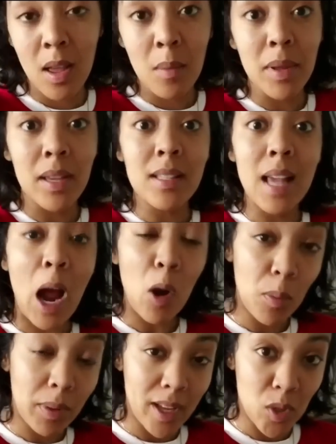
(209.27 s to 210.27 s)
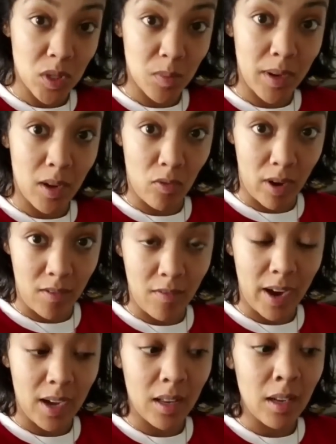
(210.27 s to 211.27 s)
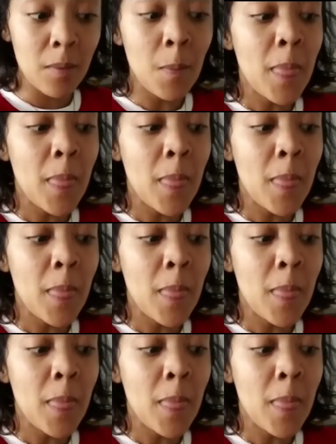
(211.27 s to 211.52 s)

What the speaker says: because our place was being renovated.